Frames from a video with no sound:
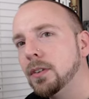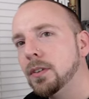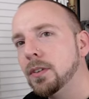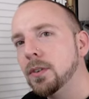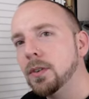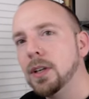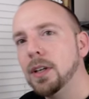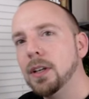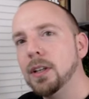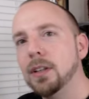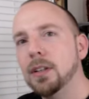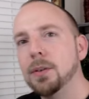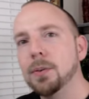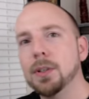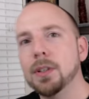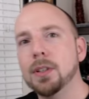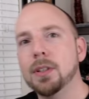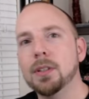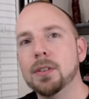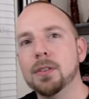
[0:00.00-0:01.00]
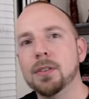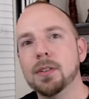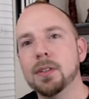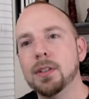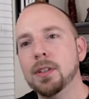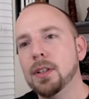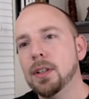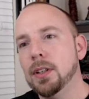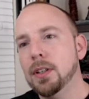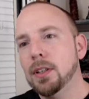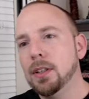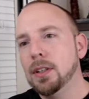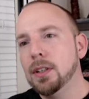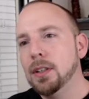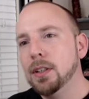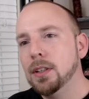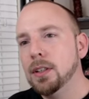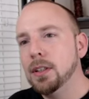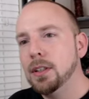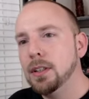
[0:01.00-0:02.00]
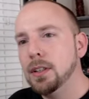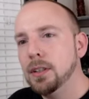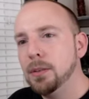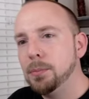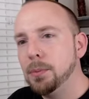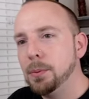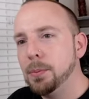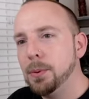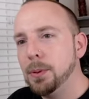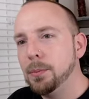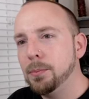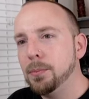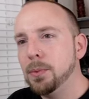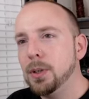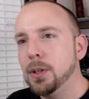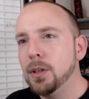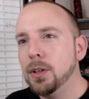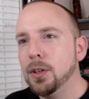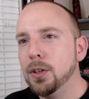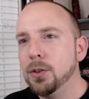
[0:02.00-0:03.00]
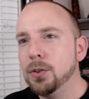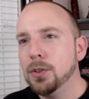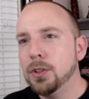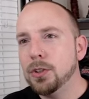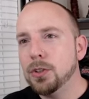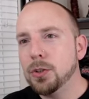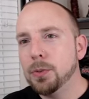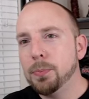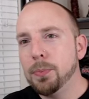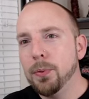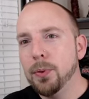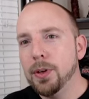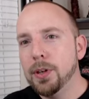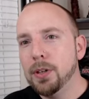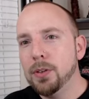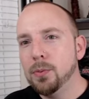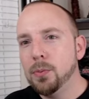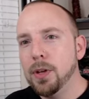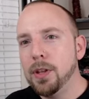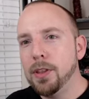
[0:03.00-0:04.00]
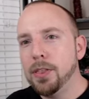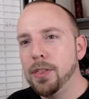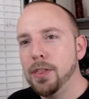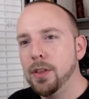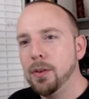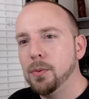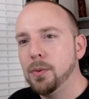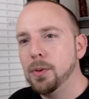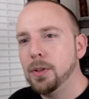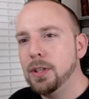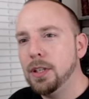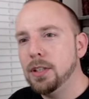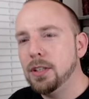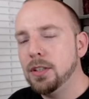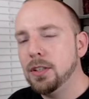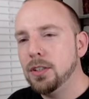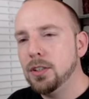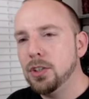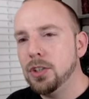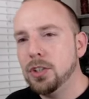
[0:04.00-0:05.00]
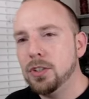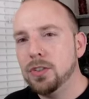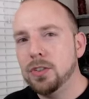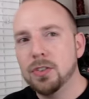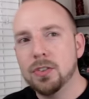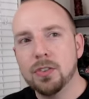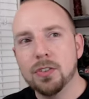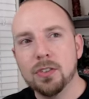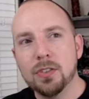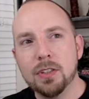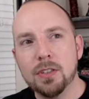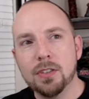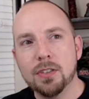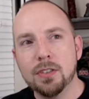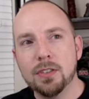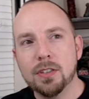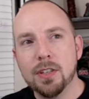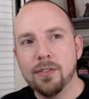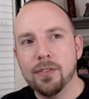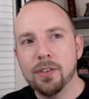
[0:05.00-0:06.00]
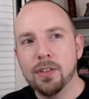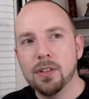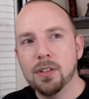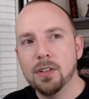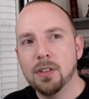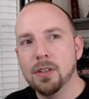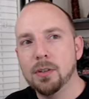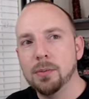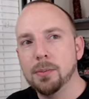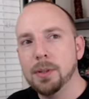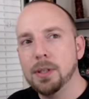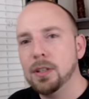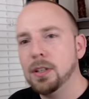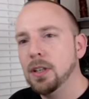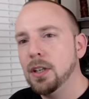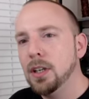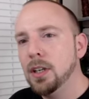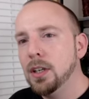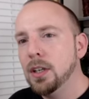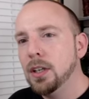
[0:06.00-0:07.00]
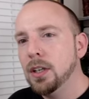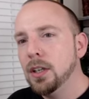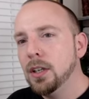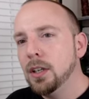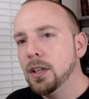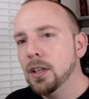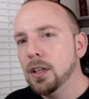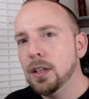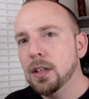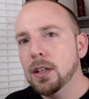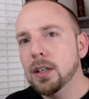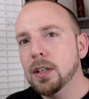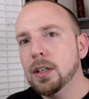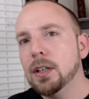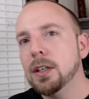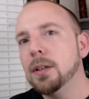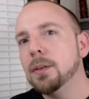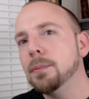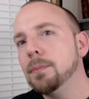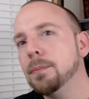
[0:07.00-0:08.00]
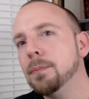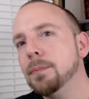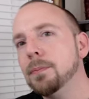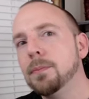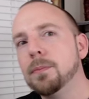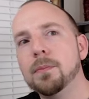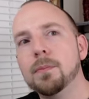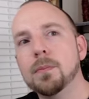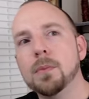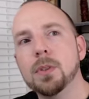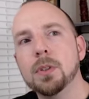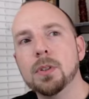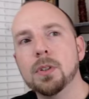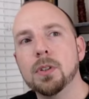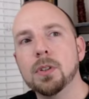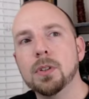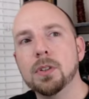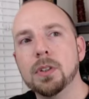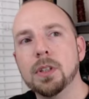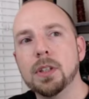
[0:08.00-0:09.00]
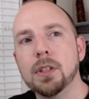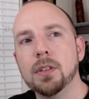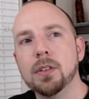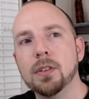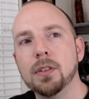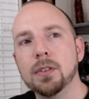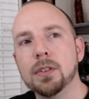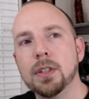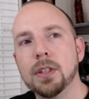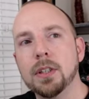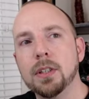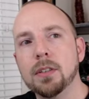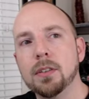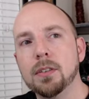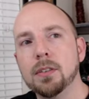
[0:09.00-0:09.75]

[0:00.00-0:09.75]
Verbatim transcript: Okay, there we go. Uh, are you disappointed with what they did to Jesus in season seven? Oh man. Um, hold on, hold on.